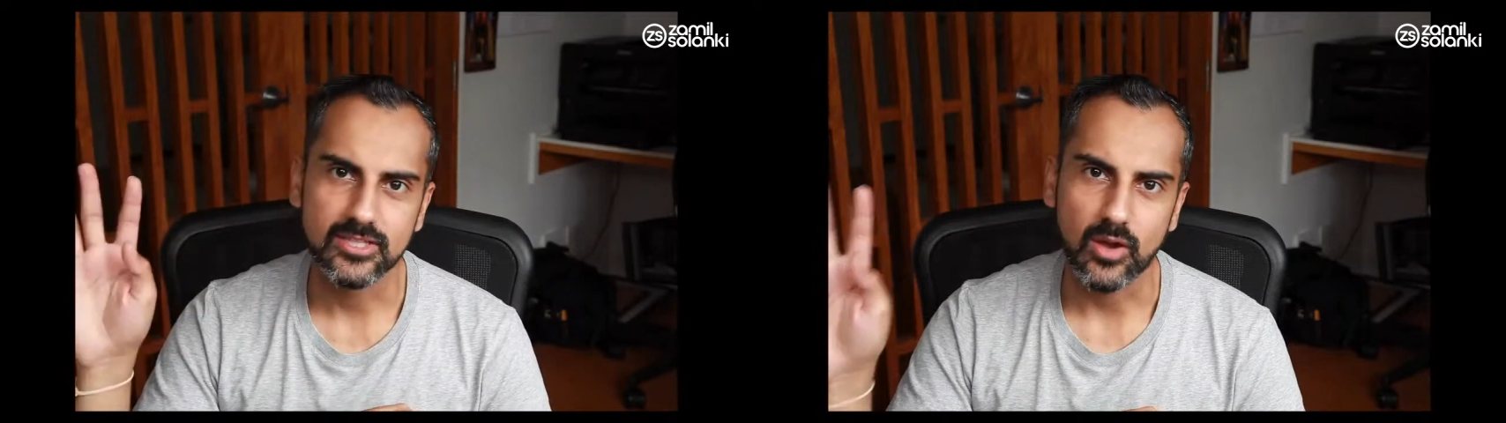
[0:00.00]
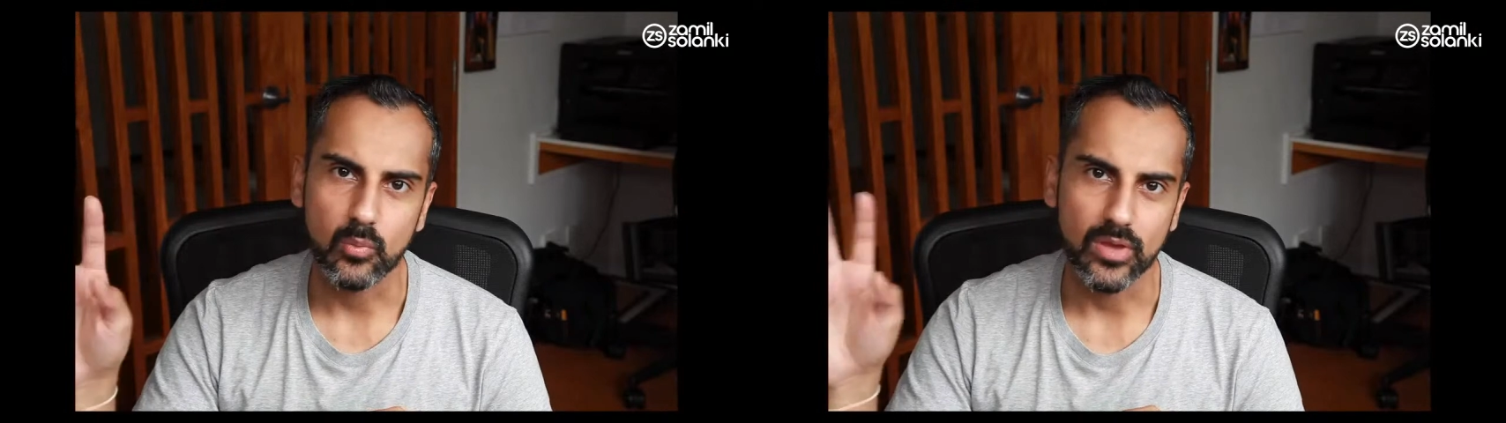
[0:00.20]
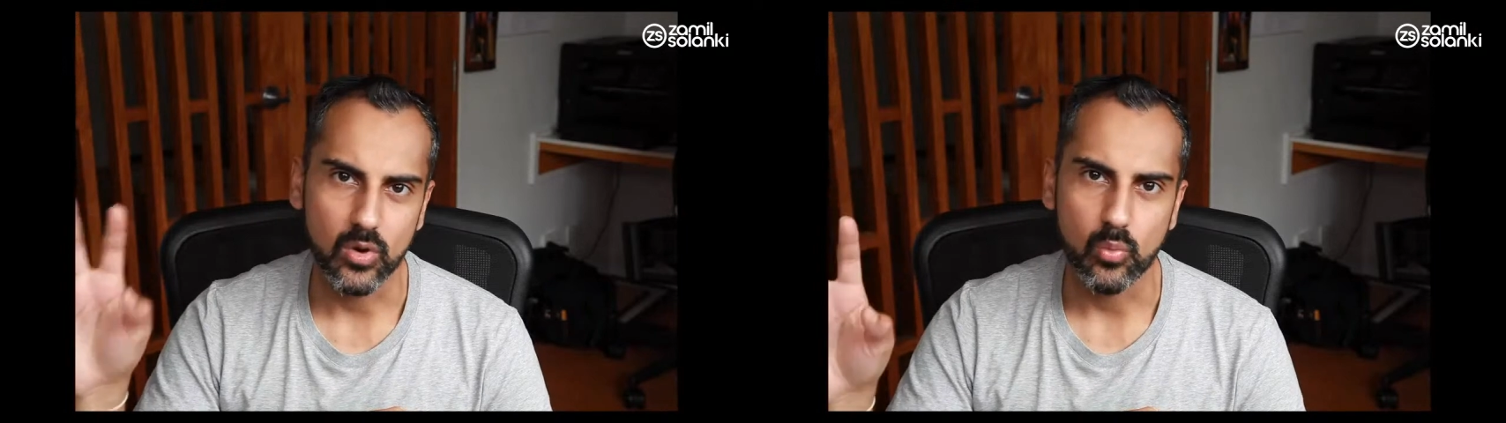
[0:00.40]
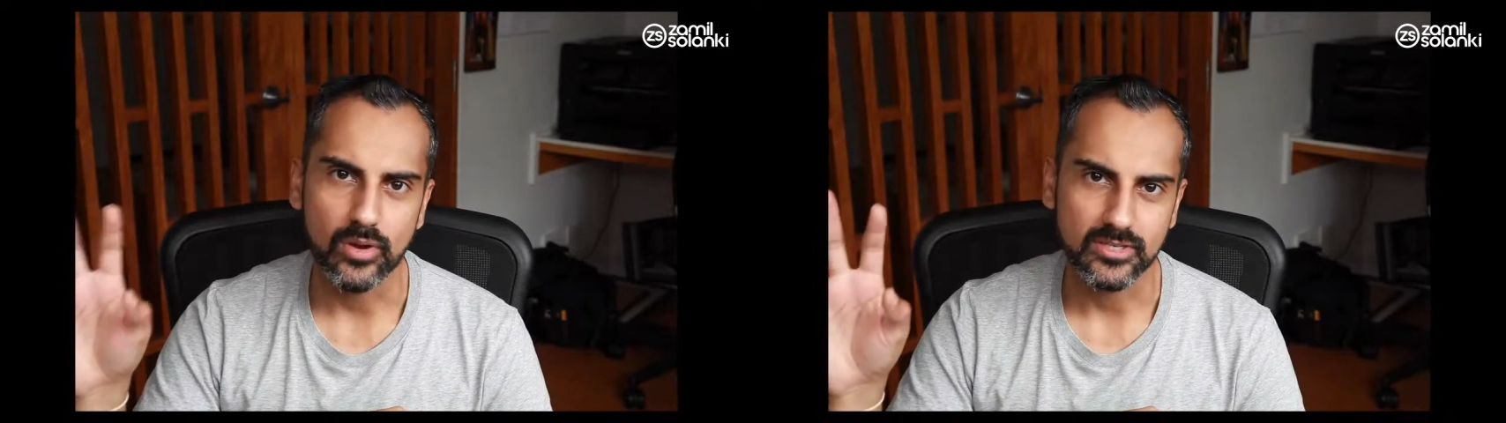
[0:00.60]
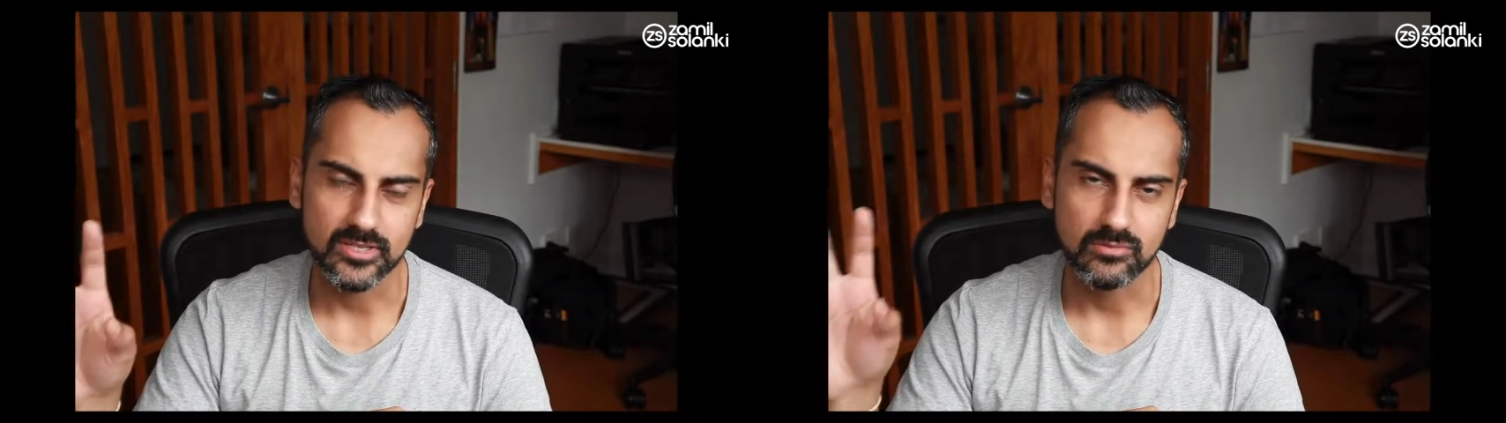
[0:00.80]
that we are
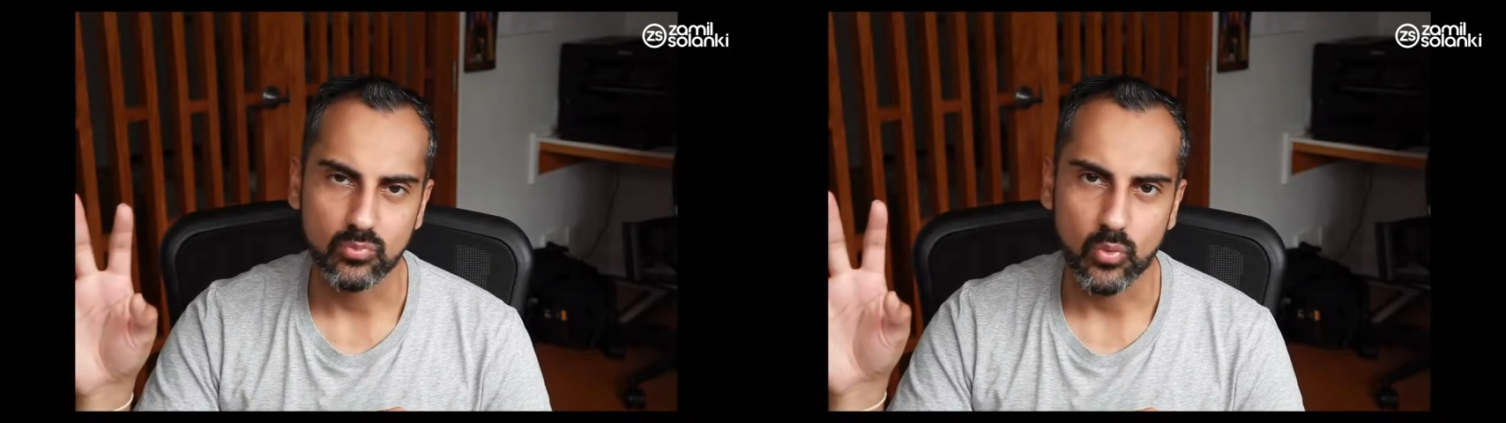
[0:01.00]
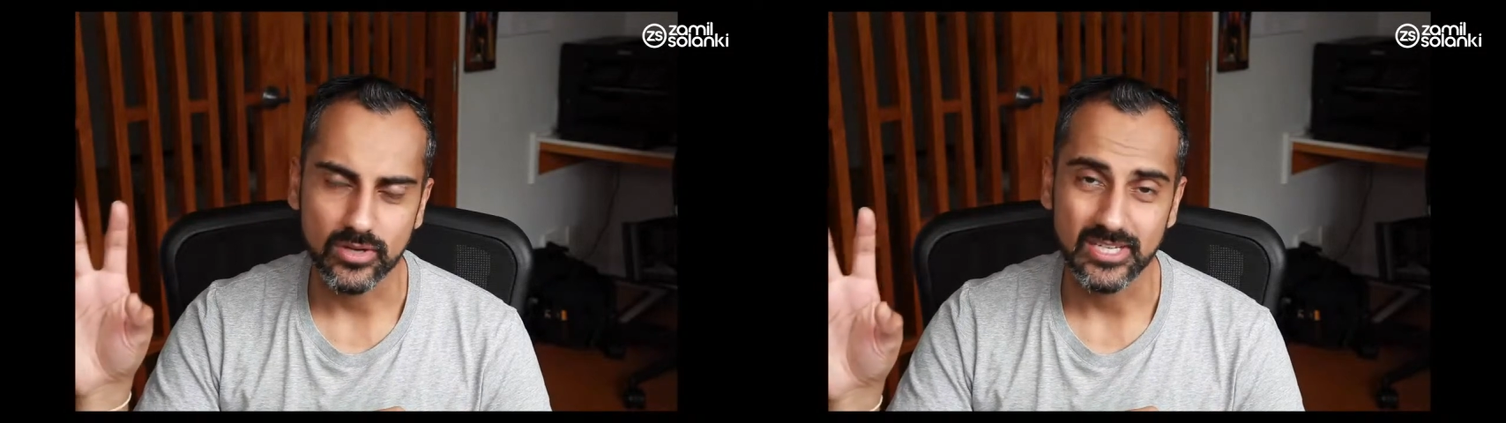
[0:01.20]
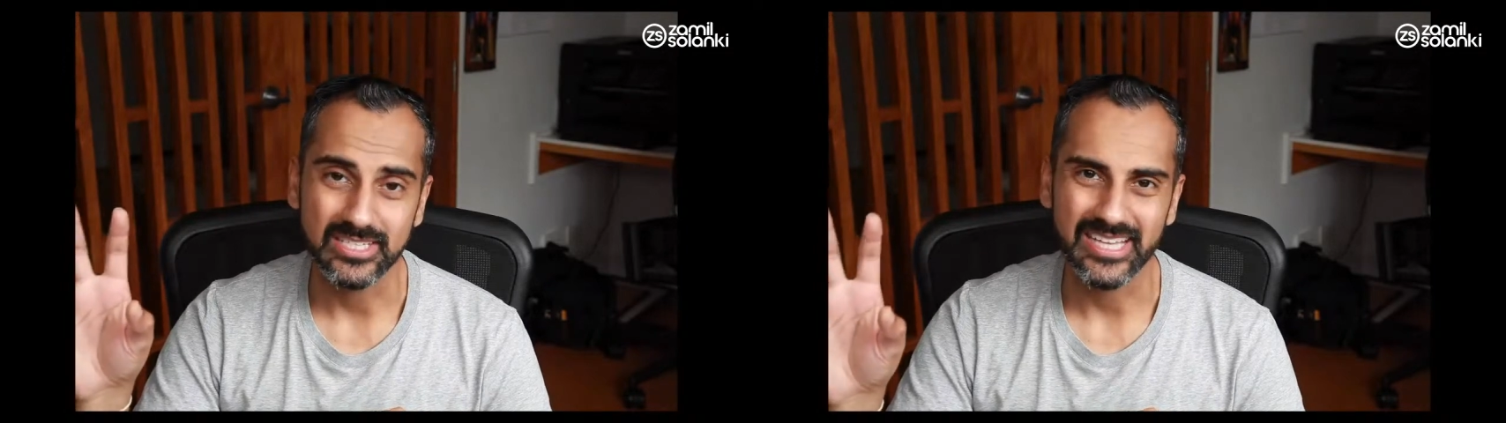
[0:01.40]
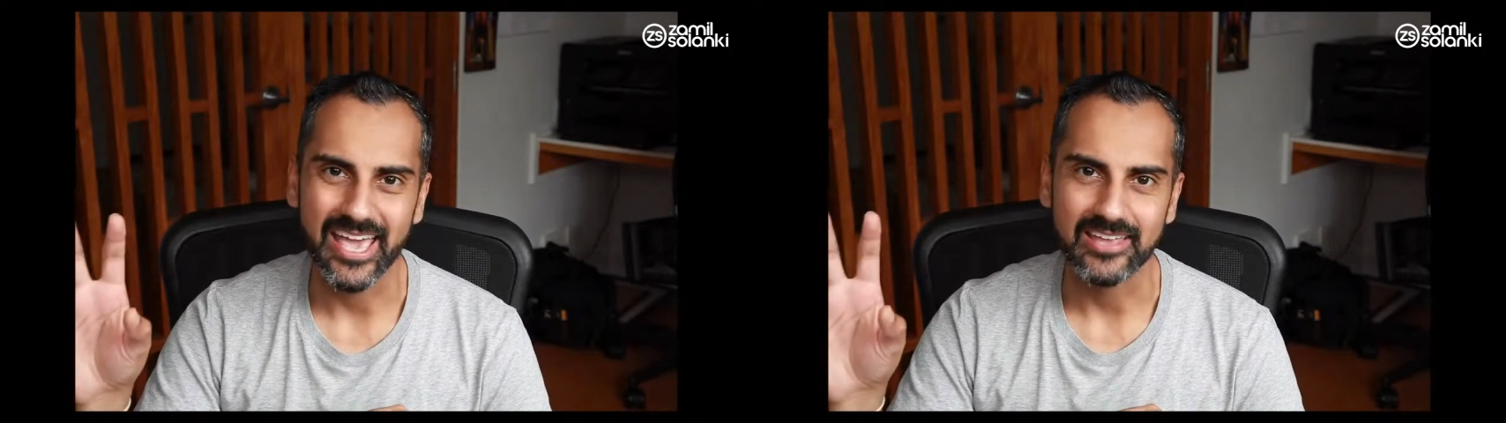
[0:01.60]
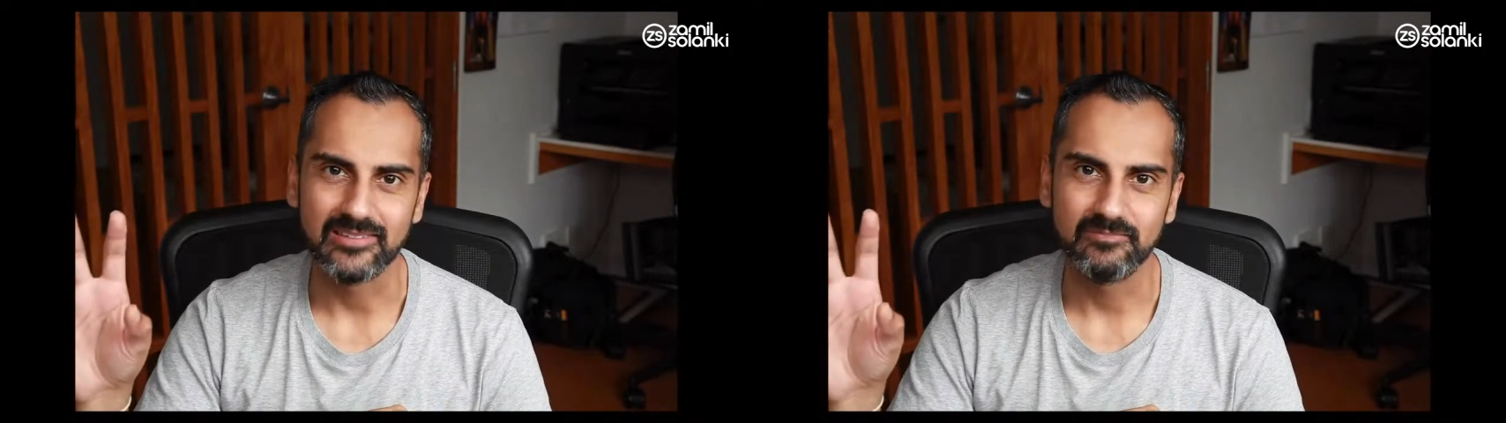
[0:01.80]
wanting to head.